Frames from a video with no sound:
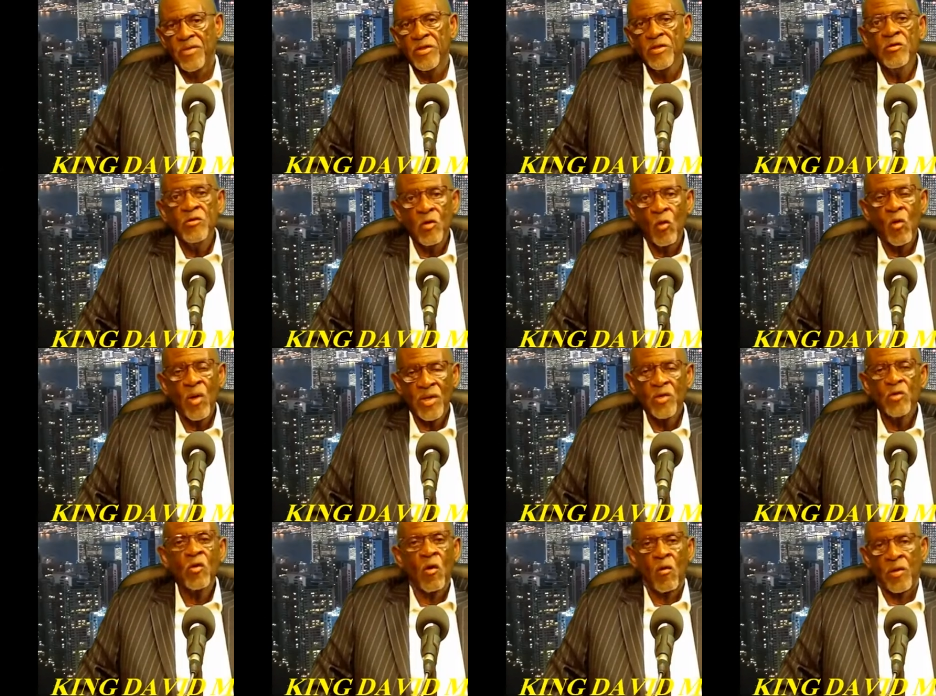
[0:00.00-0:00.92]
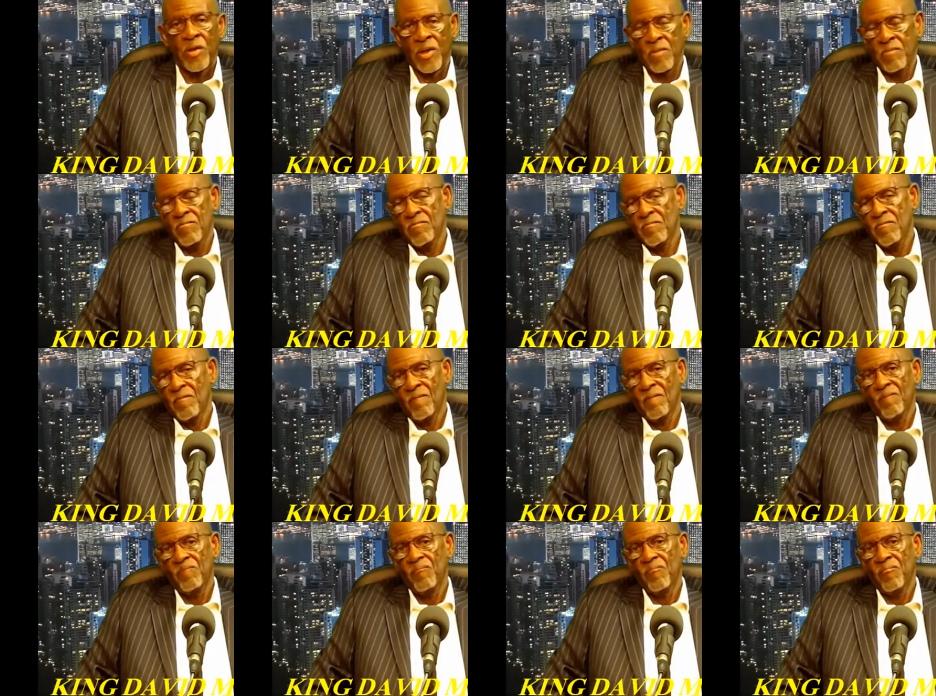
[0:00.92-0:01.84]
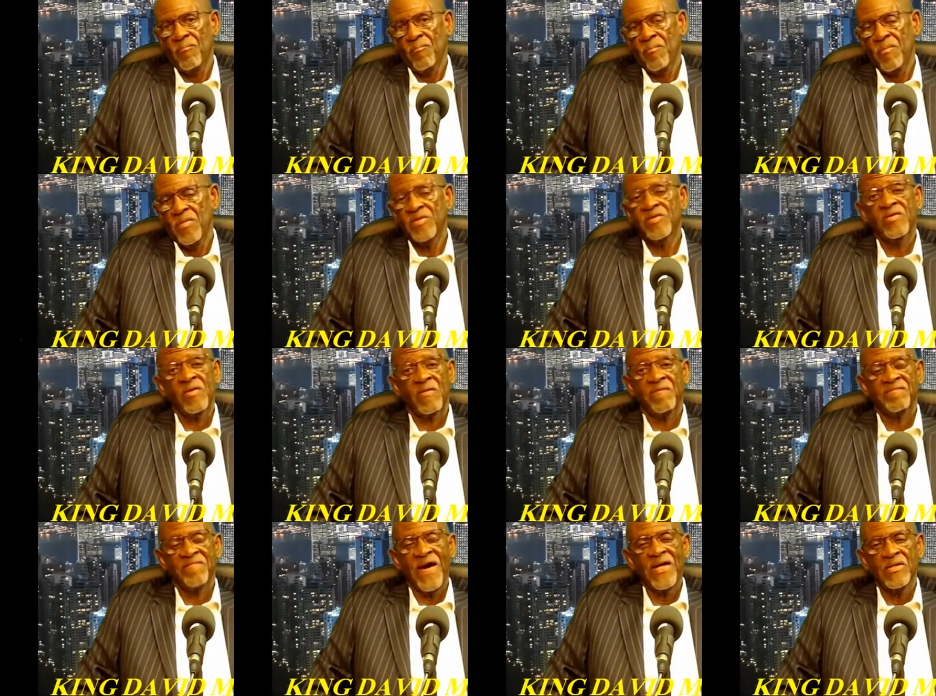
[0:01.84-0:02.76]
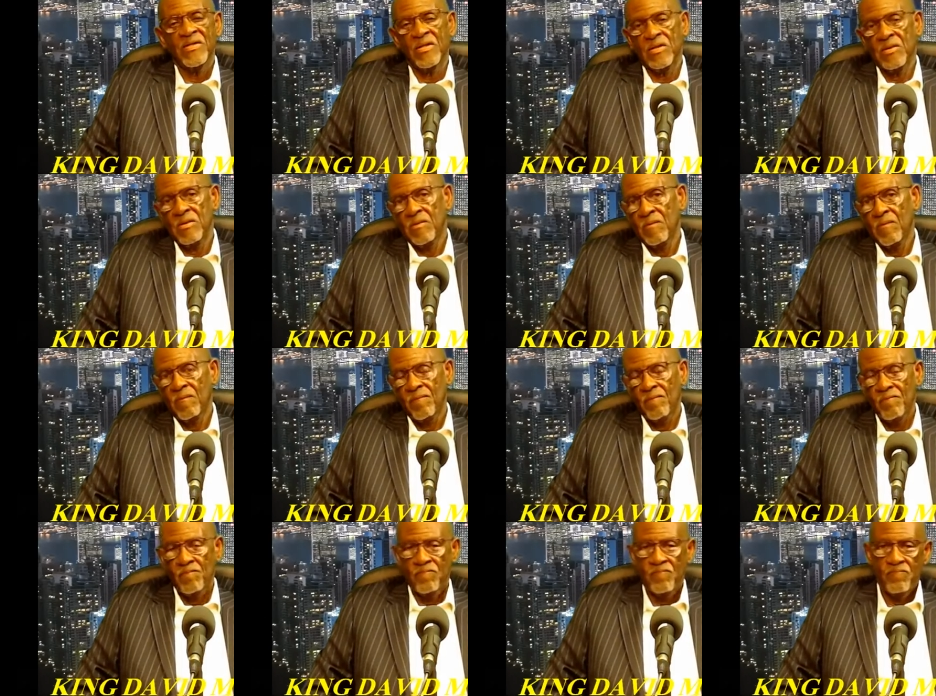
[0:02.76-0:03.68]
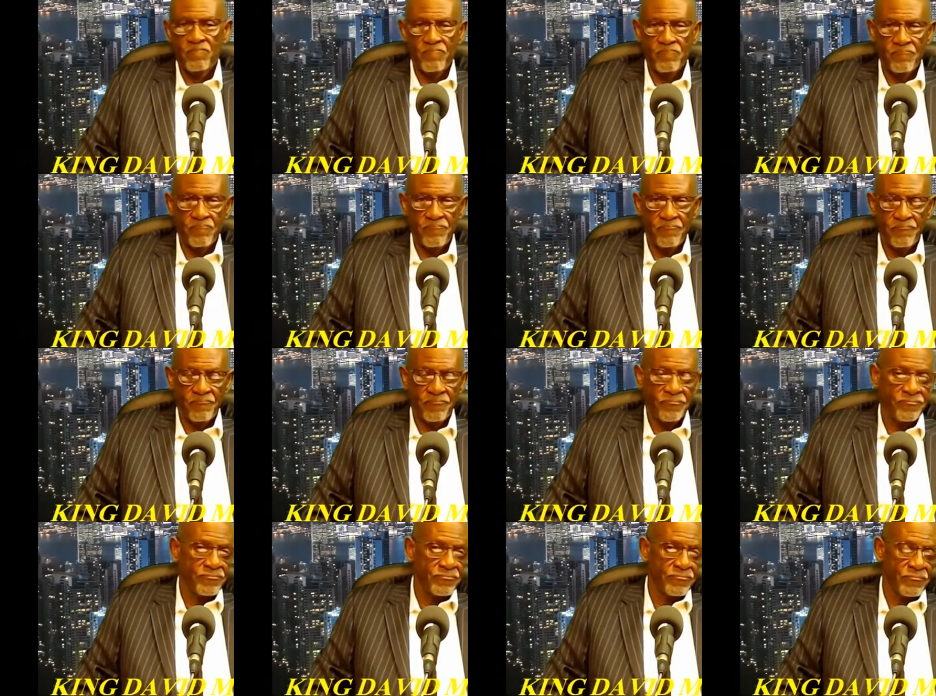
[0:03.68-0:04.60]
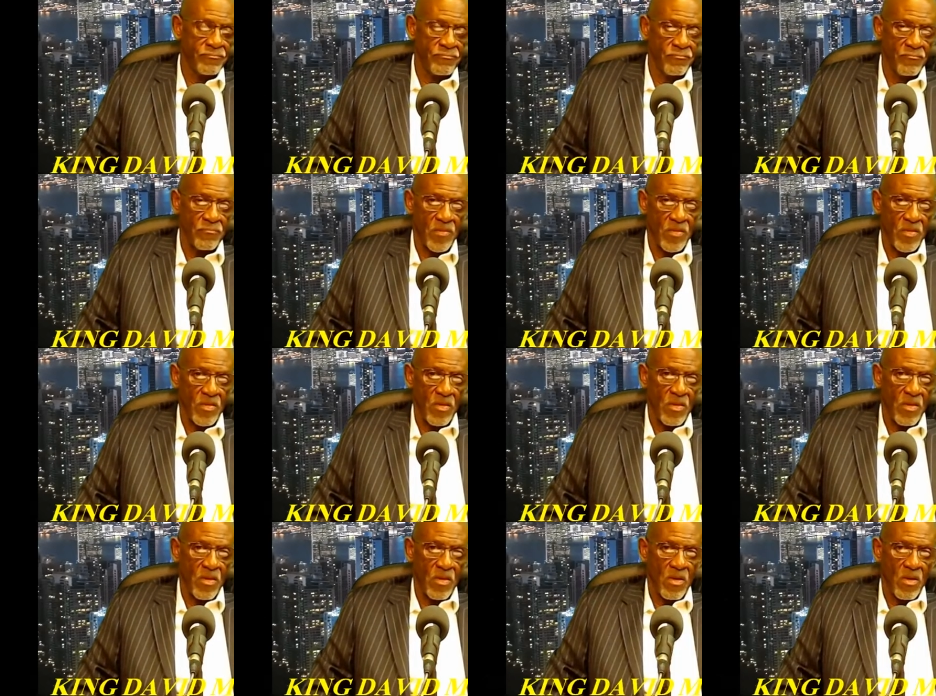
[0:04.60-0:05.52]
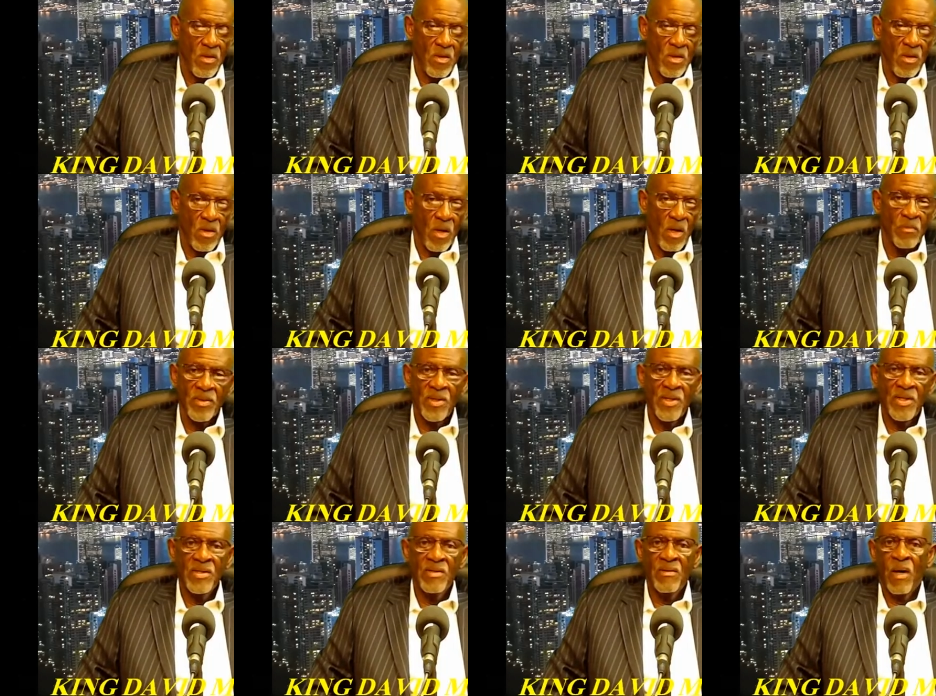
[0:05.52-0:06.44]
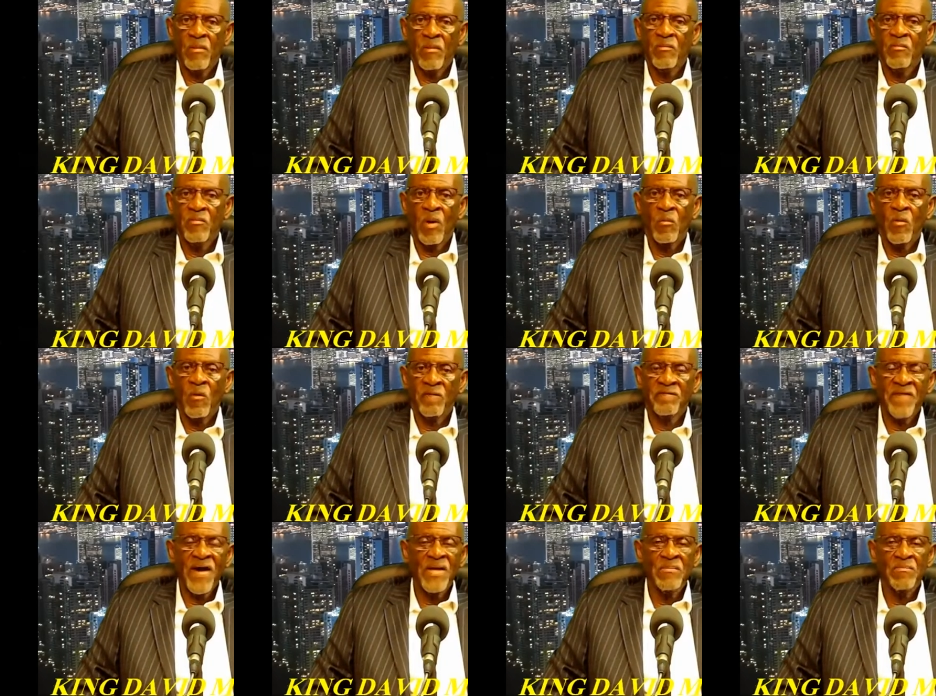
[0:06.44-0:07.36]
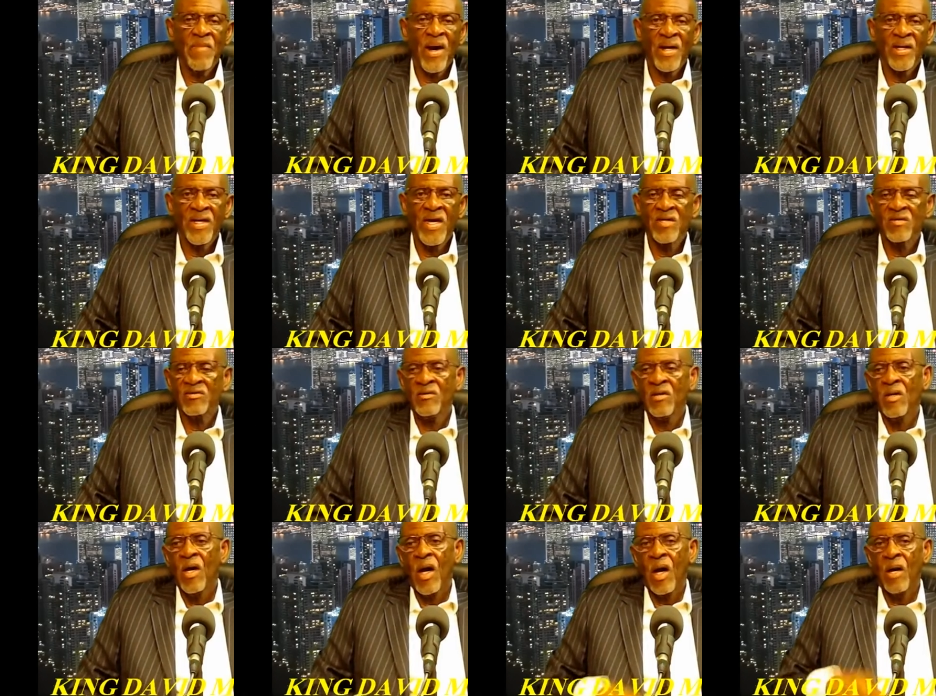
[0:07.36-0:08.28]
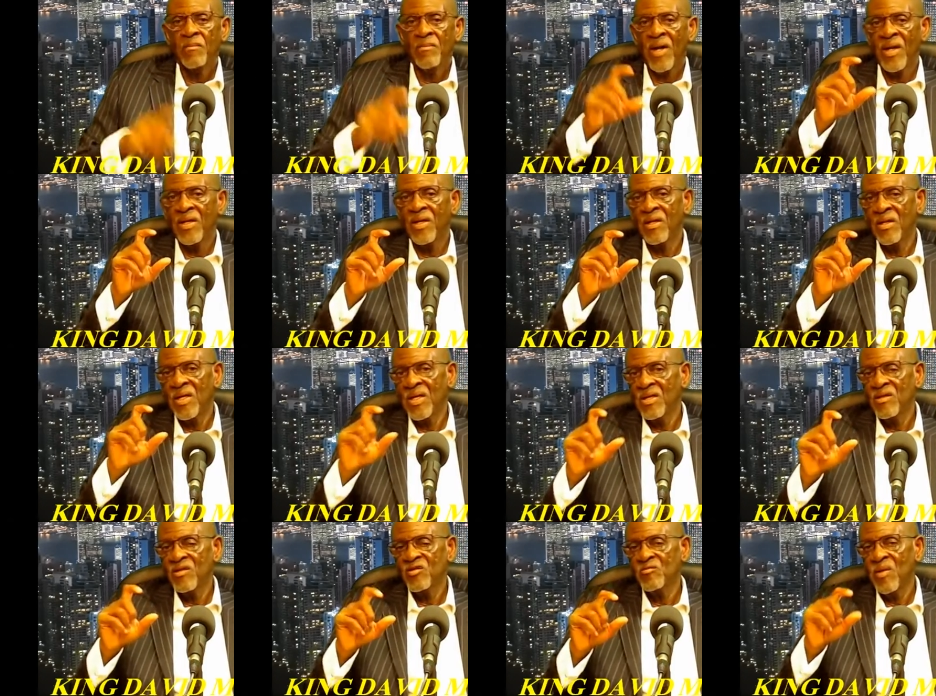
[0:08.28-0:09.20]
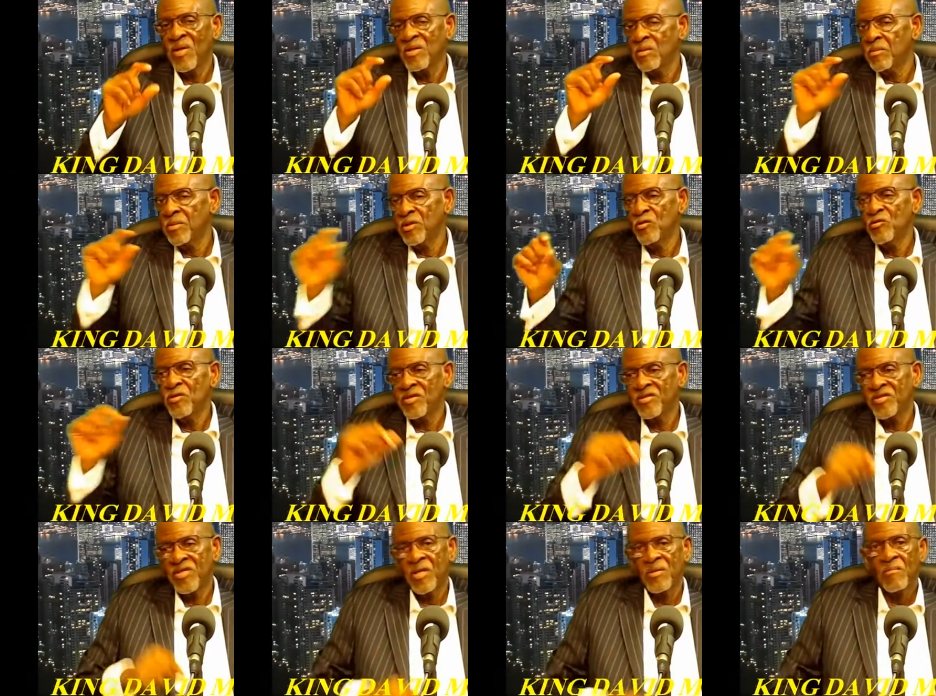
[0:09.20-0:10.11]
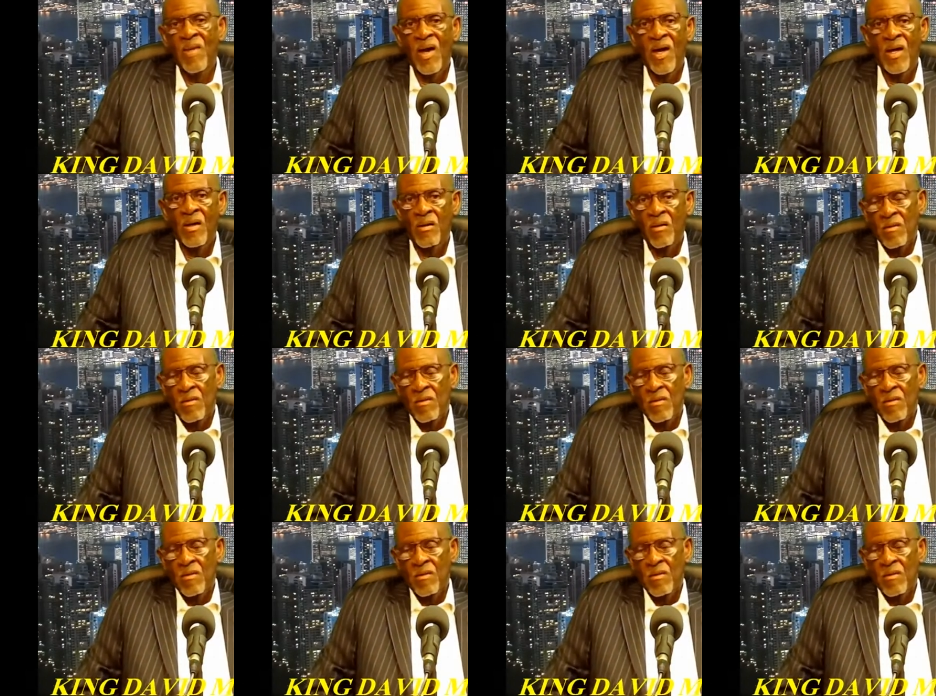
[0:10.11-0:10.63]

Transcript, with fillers: You know why you caught it instead of fighting it. Hmm? I believe I'm, I'm gonna fight my cancer. I'm not an English major, but you just said mine,